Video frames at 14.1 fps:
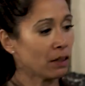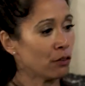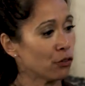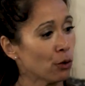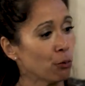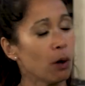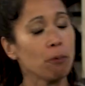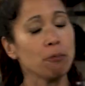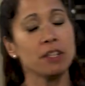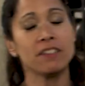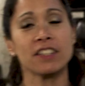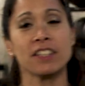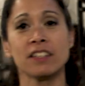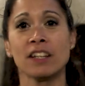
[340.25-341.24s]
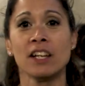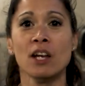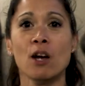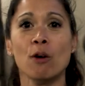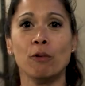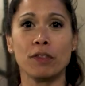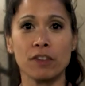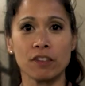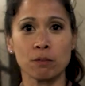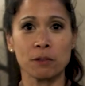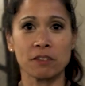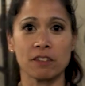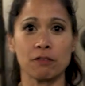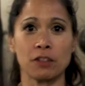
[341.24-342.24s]
So what we did with this
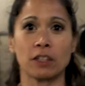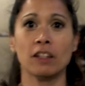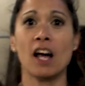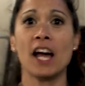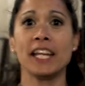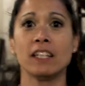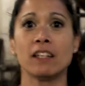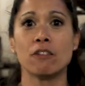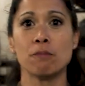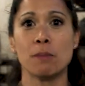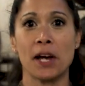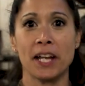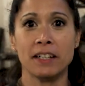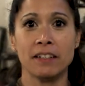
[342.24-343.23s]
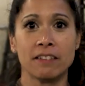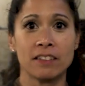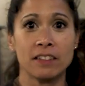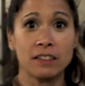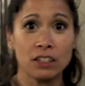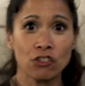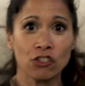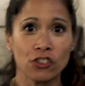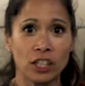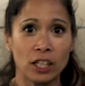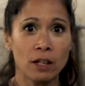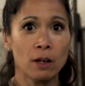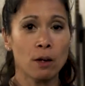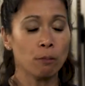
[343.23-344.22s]
specific client of mine is
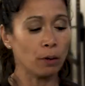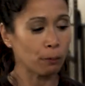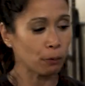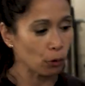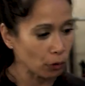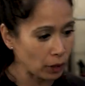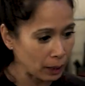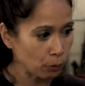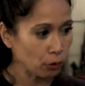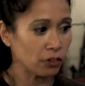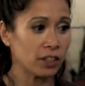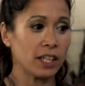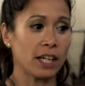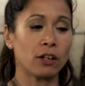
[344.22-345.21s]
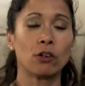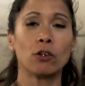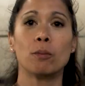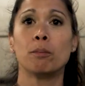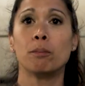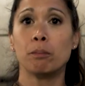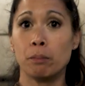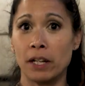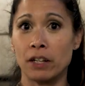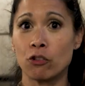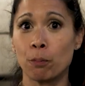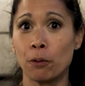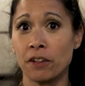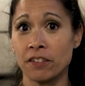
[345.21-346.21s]
initially, when we were able to get her
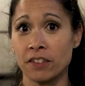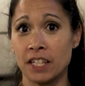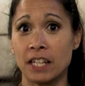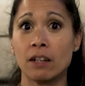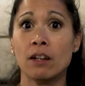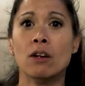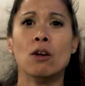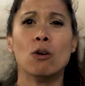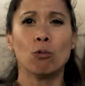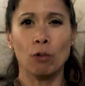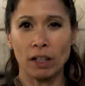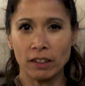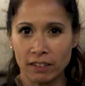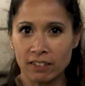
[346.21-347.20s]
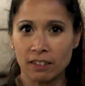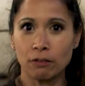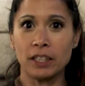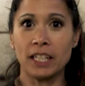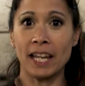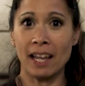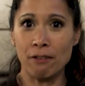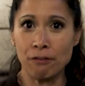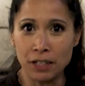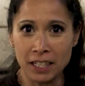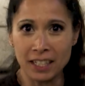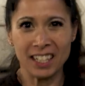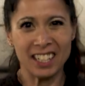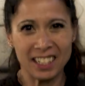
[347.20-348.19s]
bench pressing relatively
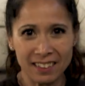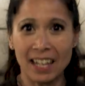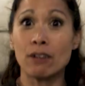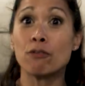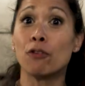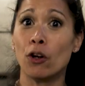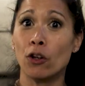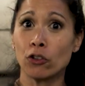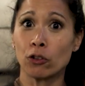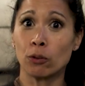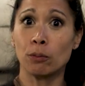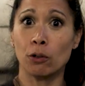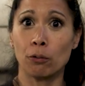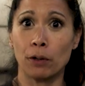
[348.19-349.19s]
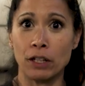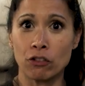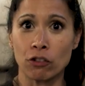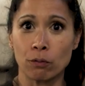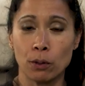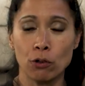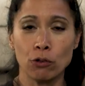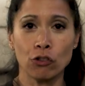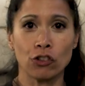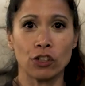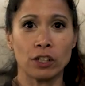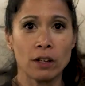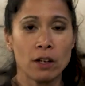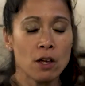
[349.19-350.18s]
heavy in that vulnerable range of
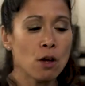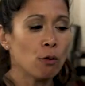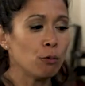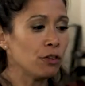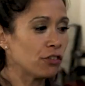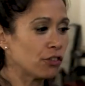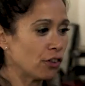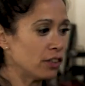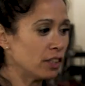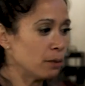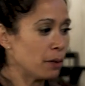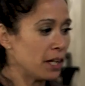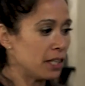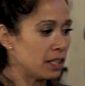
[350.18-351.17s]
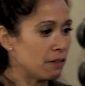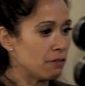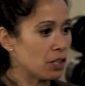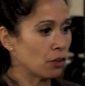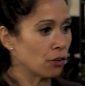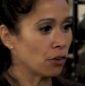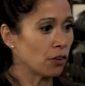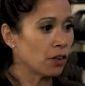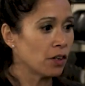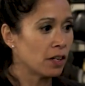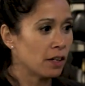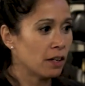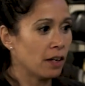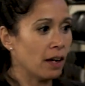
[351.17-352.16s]
motion, we started by giving her
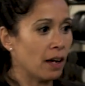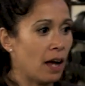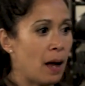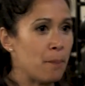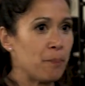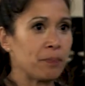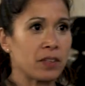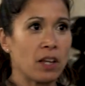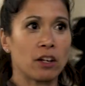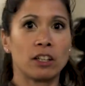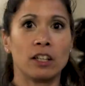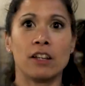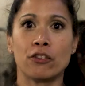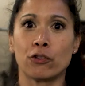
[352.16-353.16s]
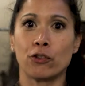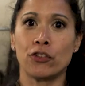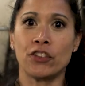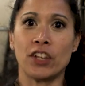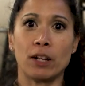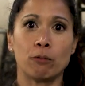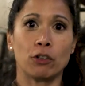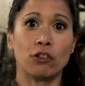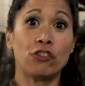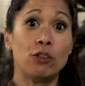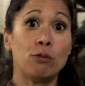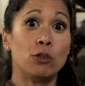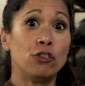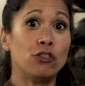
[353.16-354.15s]
a cluster set where
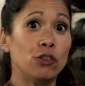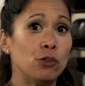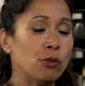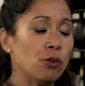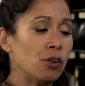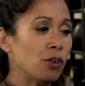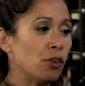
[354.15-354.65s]
she would do